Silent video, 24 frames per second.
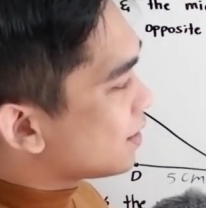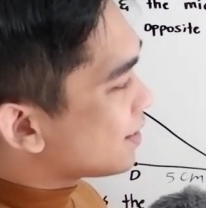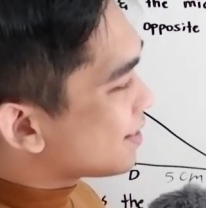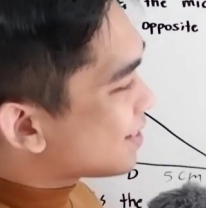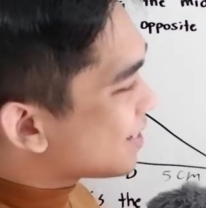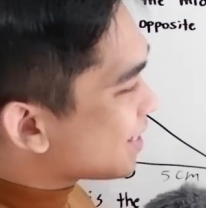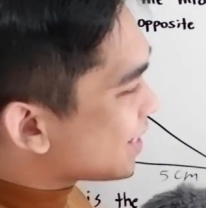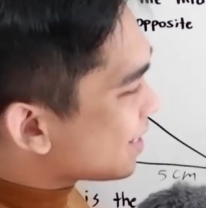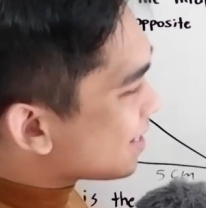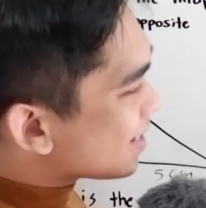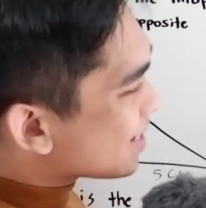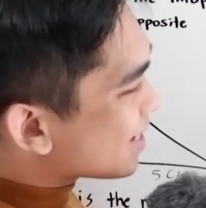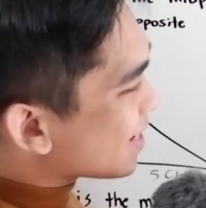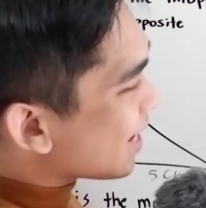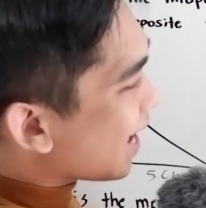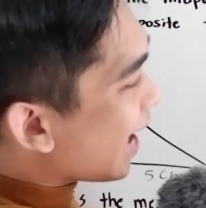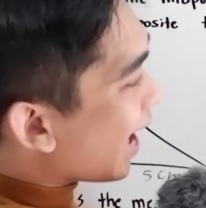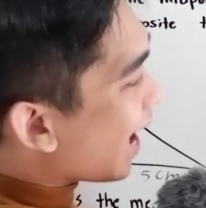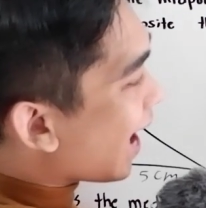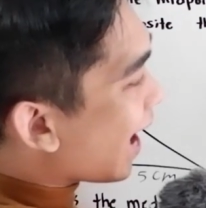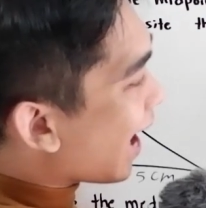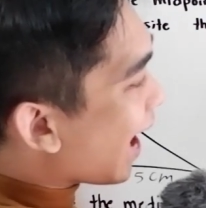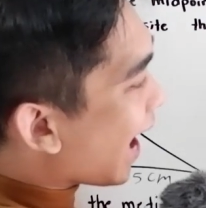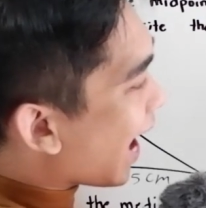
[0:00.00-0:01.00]
Since
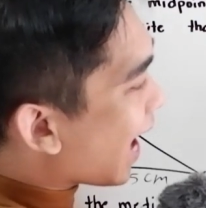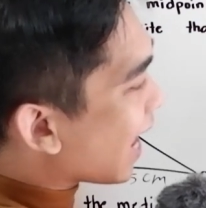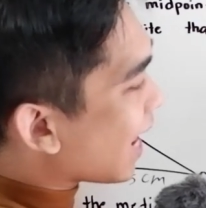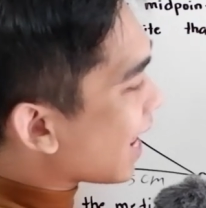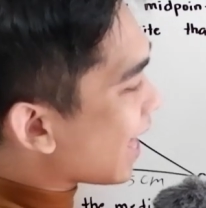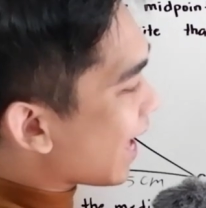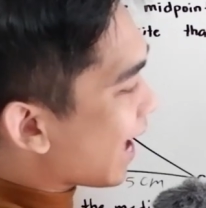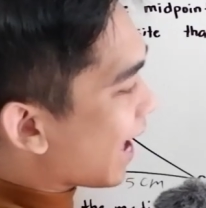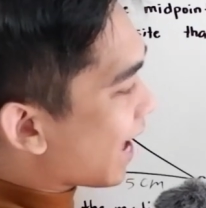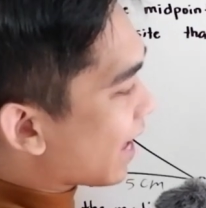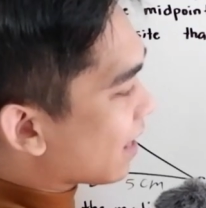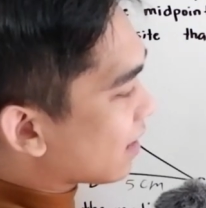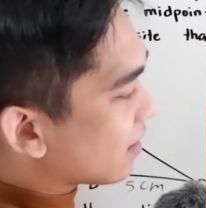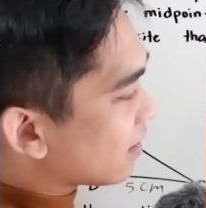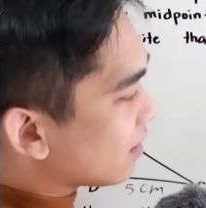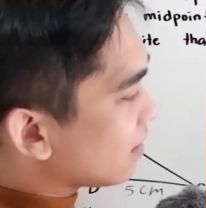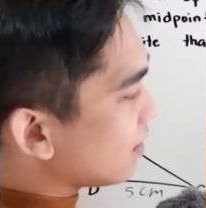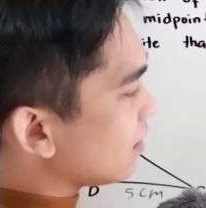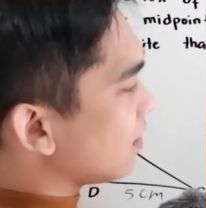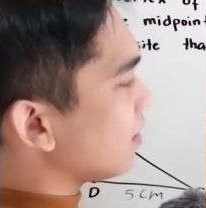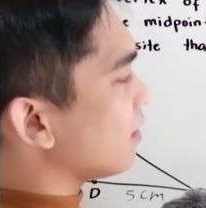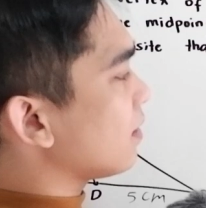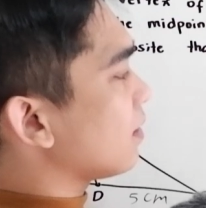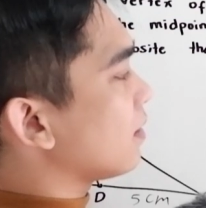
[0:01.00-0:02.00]

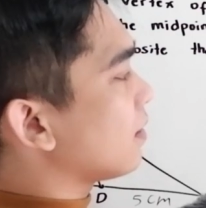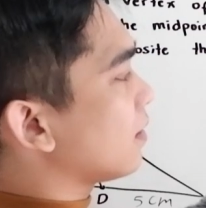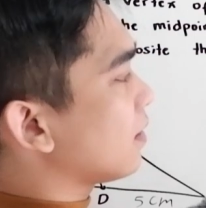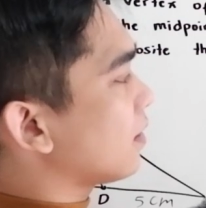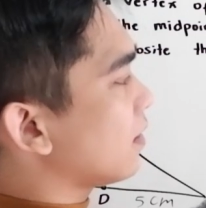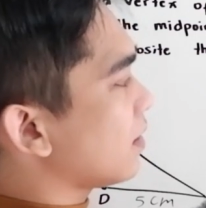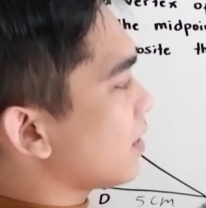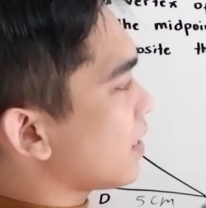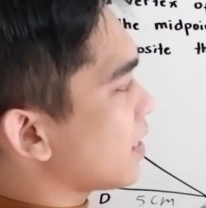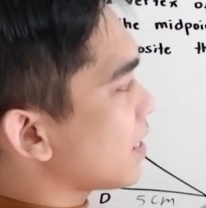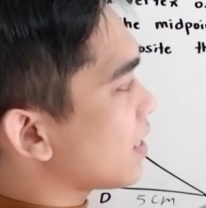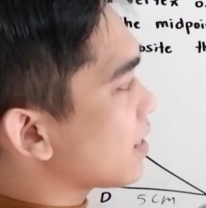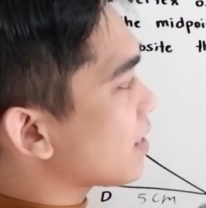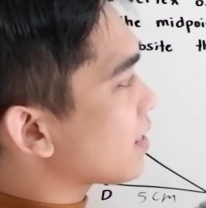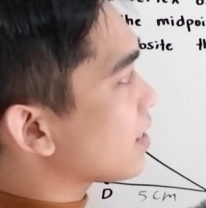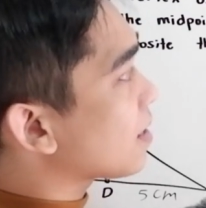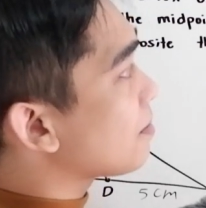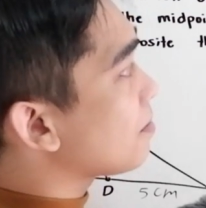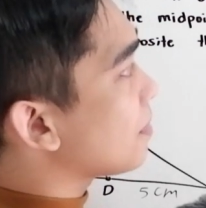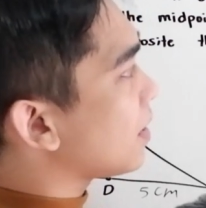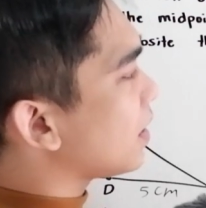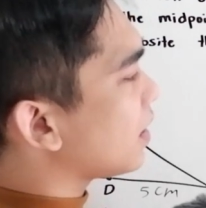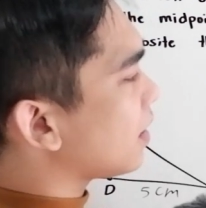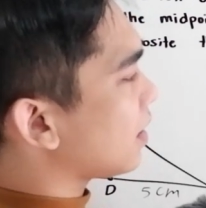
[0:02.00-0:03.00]
LN is
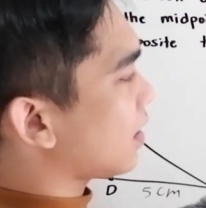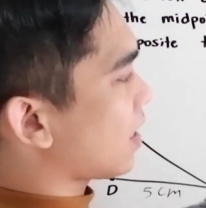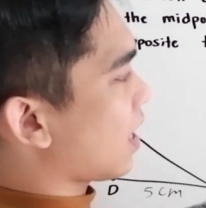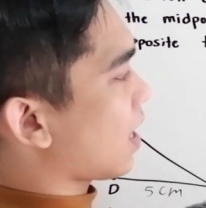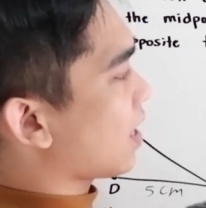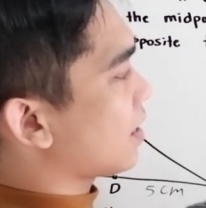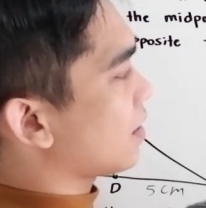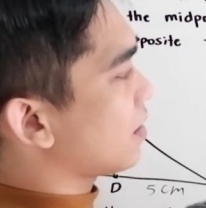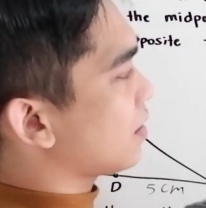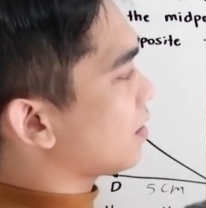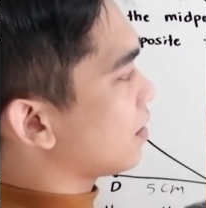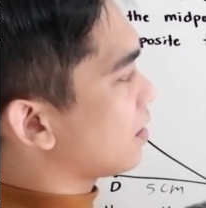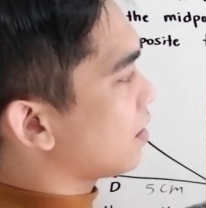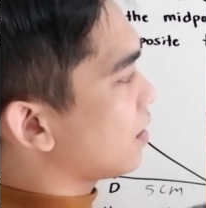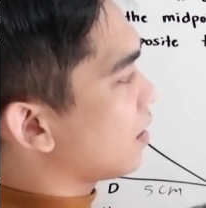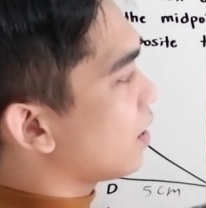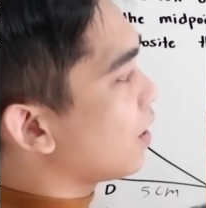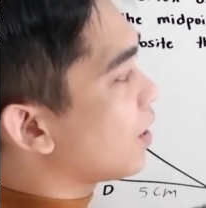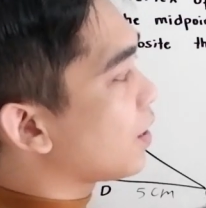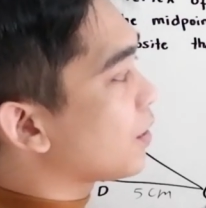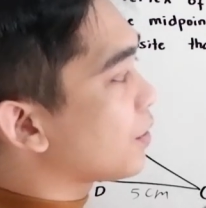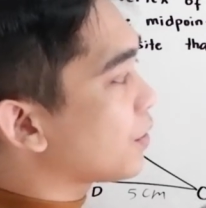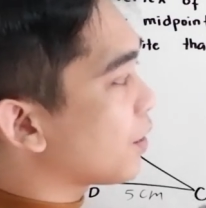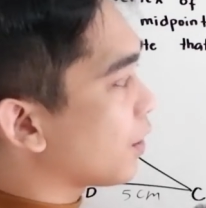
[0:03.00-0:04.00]
a
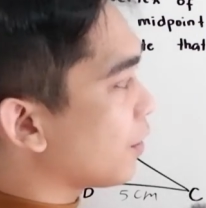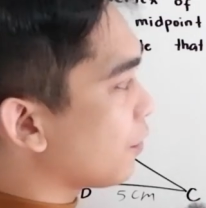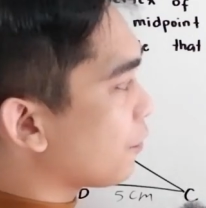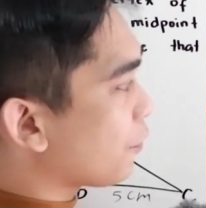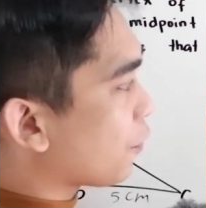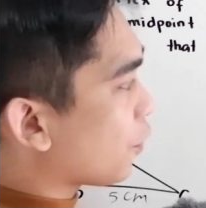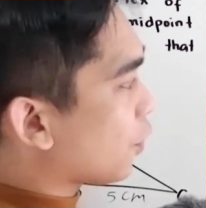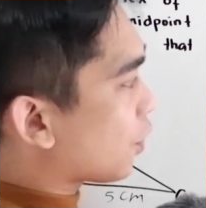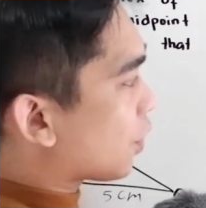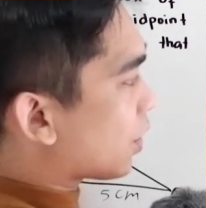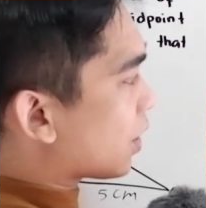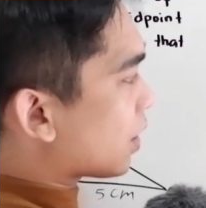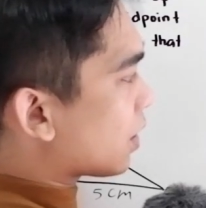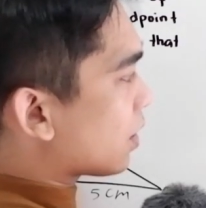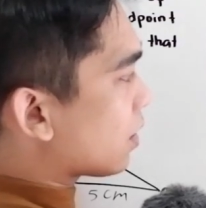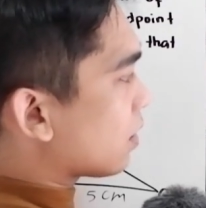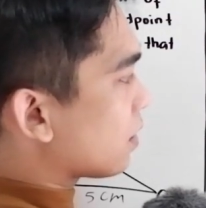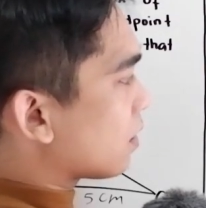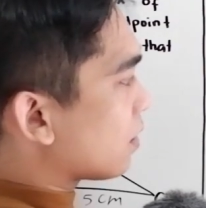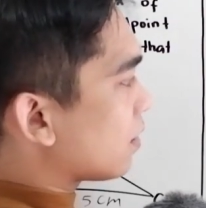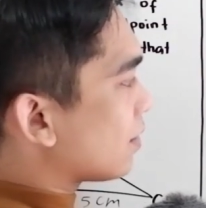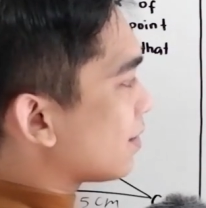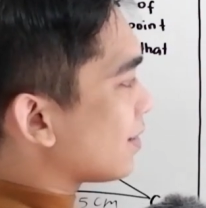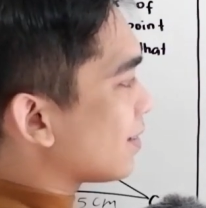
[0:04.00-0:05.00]
median, therefore
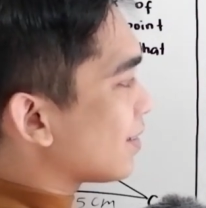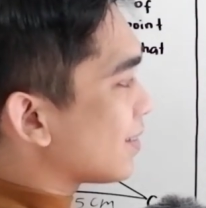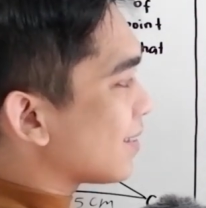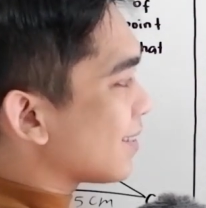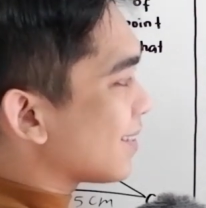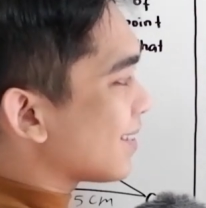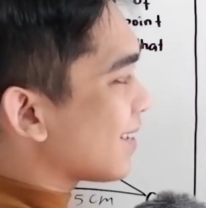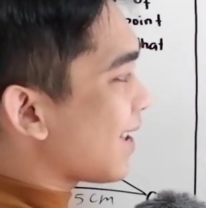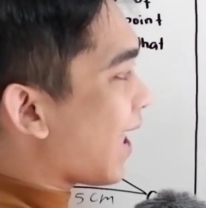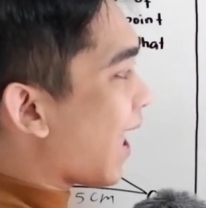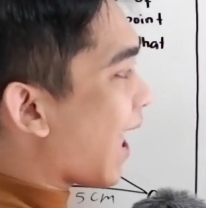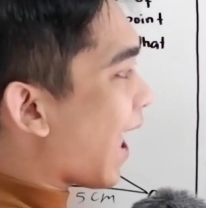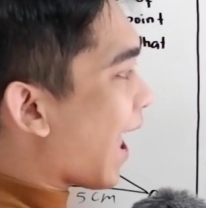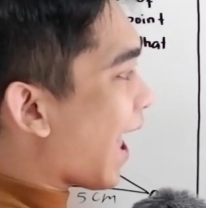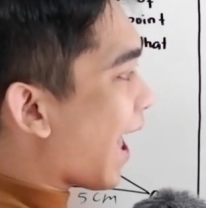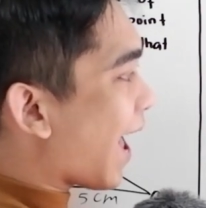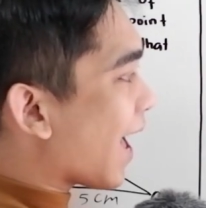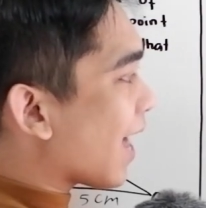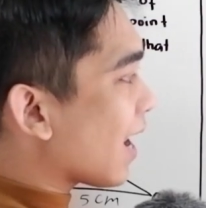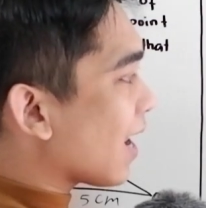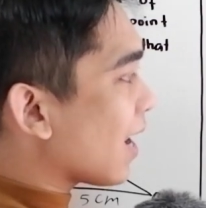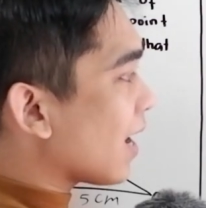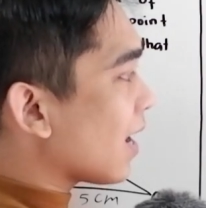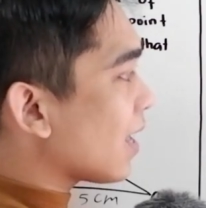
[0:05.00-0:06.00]

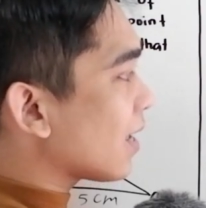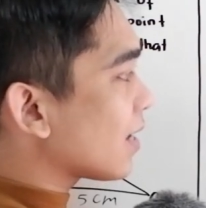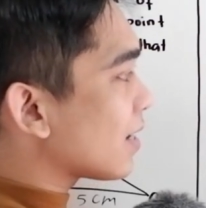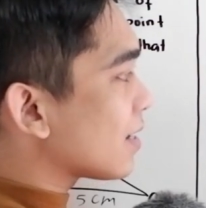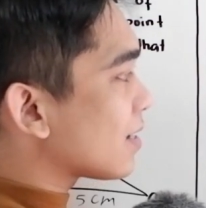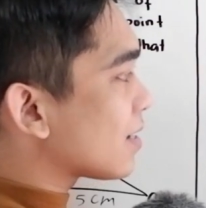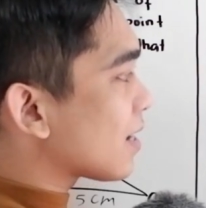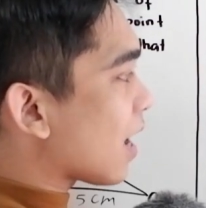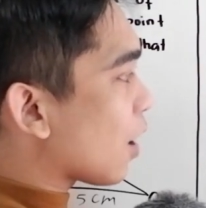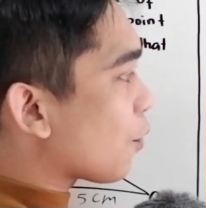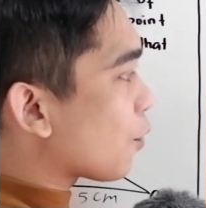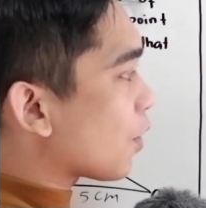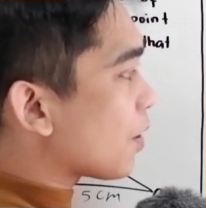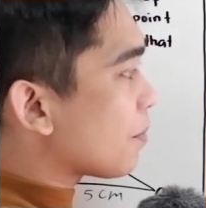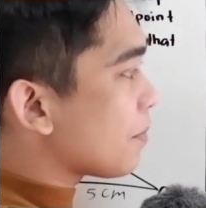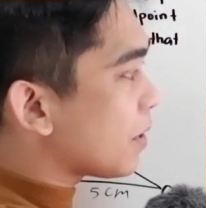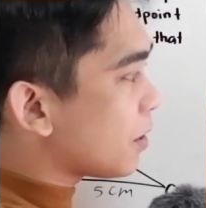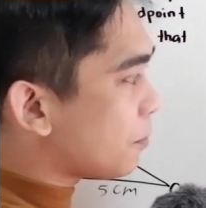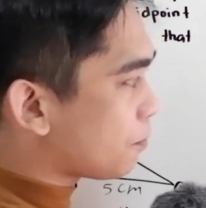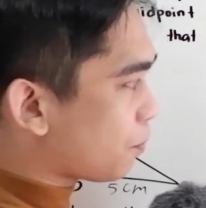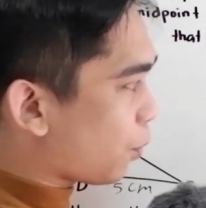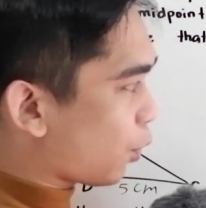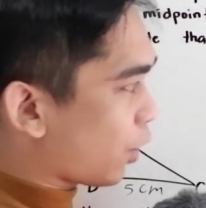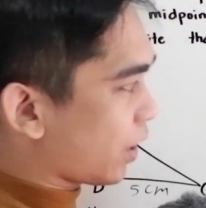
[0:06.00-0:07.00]
L is our
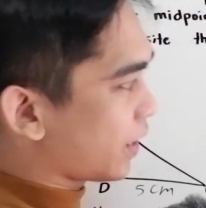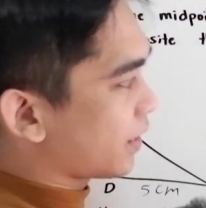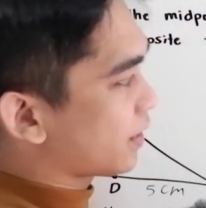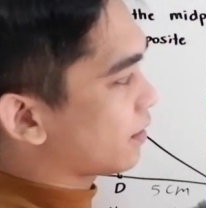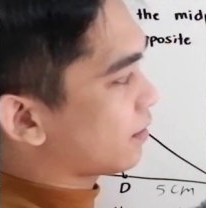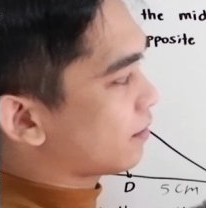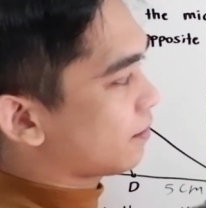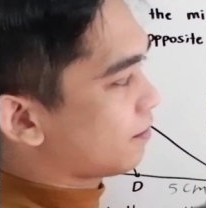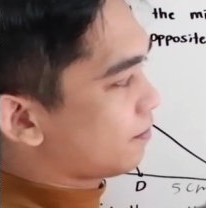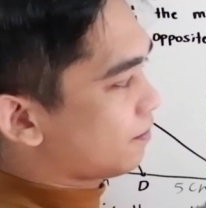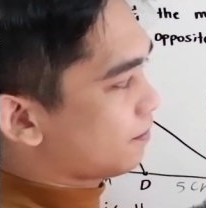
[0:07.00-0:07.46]
midpoint.